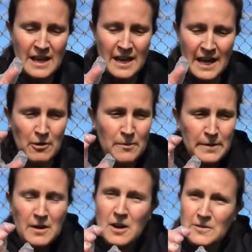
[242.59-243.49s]
And I will
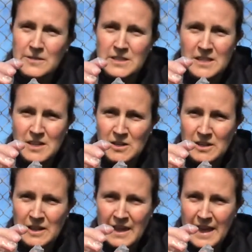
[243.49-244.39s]
be harvesting
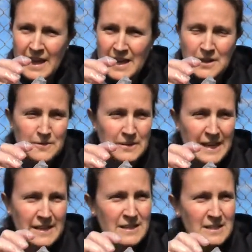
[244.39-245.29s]
a head of
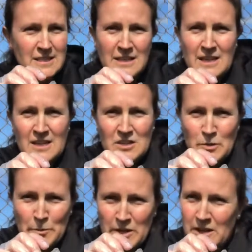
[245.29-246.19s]
lettuce
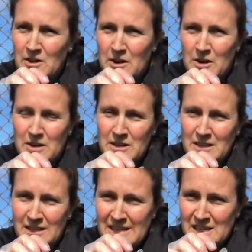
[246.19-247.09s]
to put in our
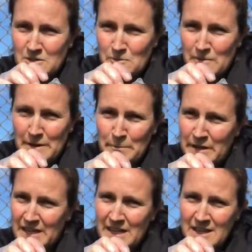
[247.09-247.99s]
clean red
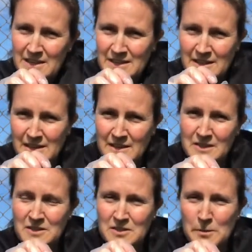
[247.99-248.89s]
bucket
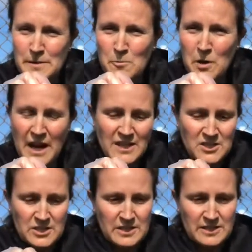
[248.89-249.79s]
to be
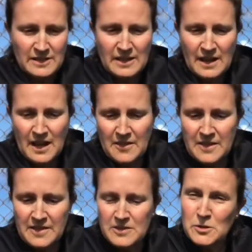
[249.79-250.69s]
washed. And
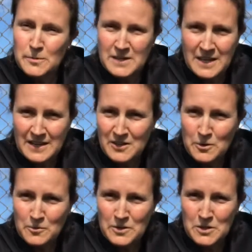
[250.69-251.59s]
then this will be taken
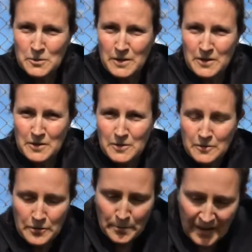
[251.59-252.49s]
over to our local
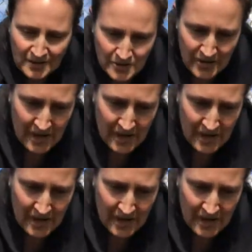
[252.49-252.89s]
food pantry.